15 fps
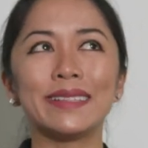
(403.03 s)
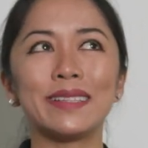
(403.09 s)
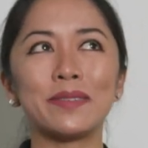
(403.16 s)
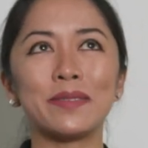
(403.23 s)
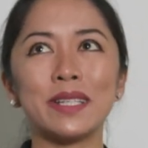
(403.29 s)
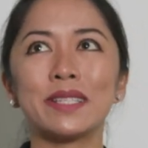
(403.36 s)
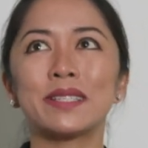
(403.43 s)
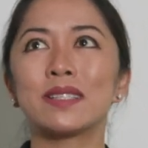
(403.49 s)

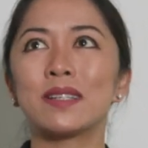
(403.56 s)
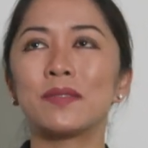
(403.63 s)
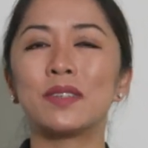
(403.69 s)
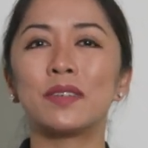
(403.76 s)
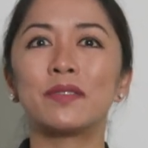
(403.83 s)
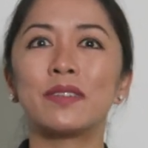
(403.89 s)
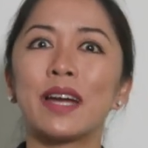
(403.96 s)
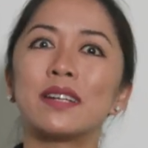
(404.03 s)
the risk of
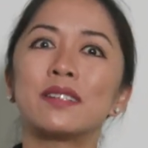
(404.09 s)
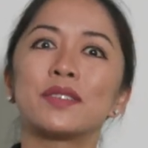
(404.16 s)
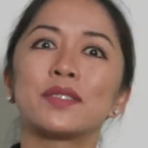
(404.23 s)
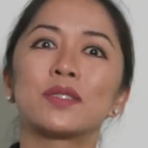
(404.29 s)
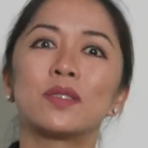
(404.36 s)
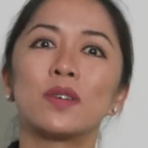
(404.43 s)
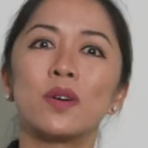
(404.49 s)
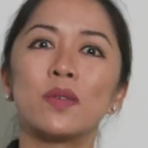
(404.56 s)
the
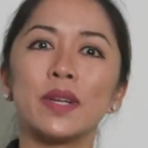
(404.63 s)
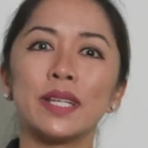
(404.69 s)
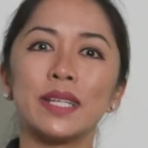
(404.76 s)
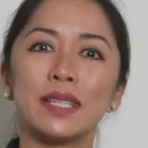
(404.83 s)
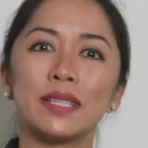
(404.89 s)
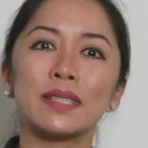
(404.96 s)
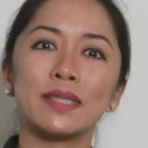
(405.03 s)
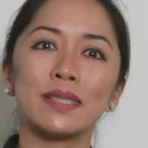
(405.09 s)
virus
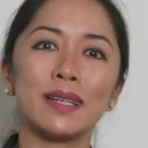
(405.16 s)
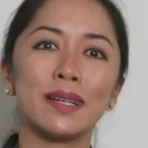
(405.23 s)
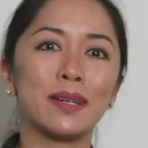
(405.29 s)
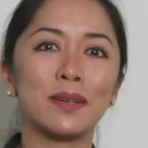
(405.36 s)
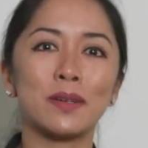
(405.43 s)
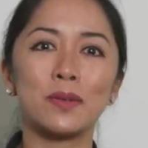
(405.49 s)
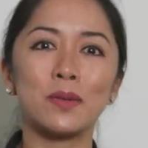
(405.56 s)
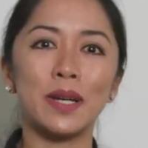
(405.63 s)
growing is
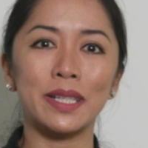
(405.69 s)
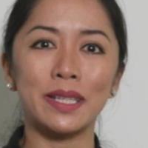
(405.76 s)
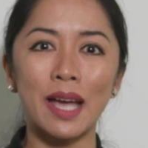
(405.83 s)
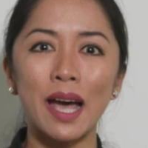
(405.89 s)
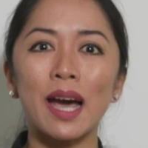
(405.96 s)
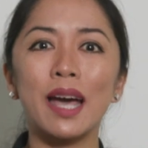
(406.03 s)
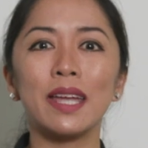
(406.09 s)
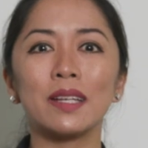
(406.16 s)
quite
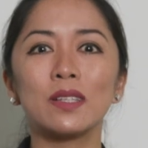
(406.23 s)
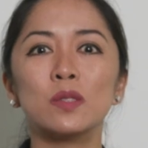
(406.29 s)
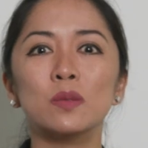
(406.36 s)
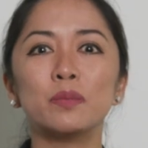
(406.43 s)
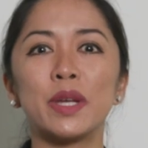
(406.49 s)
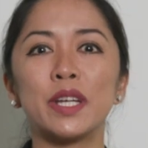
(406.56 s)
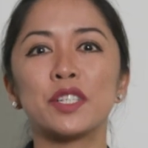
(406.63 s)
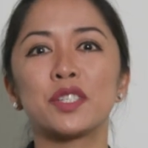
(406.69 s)
high
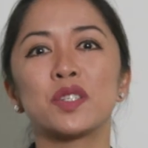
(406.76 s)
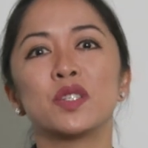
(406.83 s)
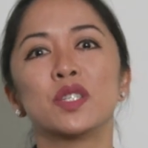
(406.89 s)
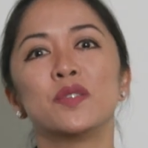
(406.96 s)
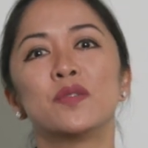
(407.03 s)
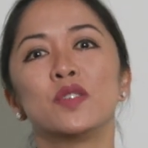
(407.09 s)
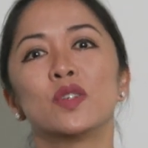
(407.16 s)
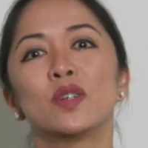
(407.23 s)
compared to
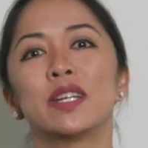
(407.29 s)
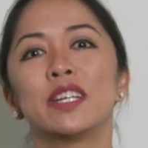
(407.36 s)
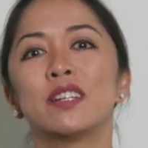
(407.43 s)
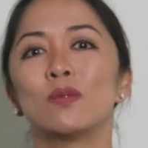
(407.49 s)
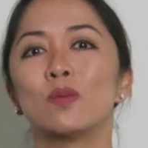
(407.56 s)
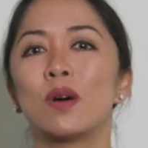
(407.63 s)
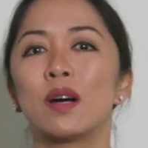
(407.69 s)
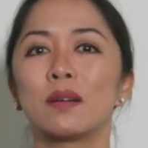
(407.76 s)
if you're
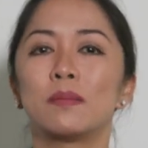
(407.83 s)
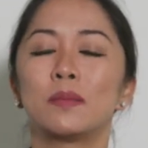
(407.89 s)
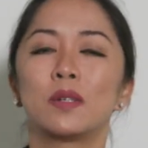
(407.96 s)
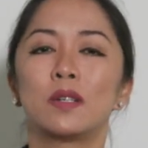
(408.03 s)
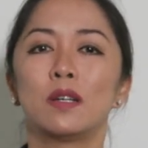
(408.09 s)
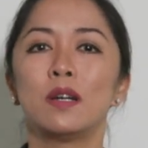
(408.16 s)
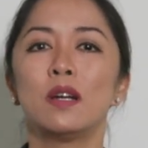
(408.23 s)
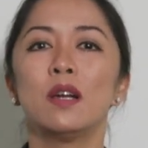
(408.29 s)
in a
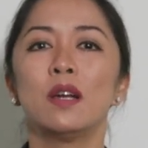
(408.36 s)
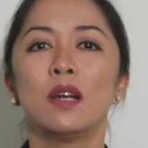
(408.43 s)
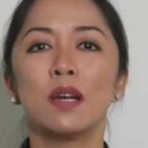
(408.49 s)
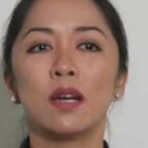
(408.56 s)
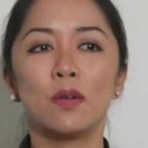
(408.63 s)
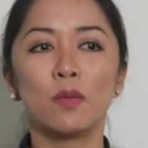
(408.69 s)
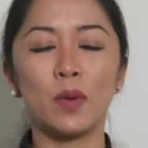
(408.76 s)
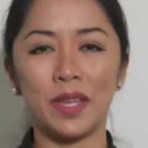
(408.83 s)
warmer
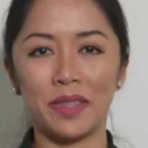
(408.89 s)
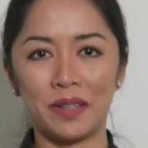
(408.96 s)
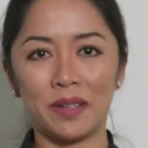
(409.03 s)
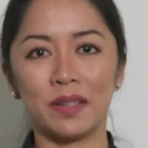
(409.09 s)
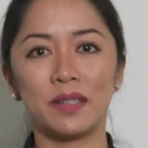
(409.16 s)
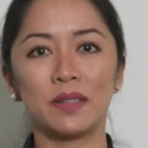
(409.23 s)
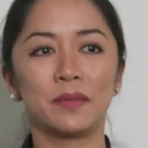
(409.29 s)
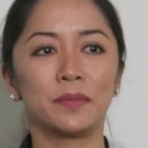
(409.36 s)
weather.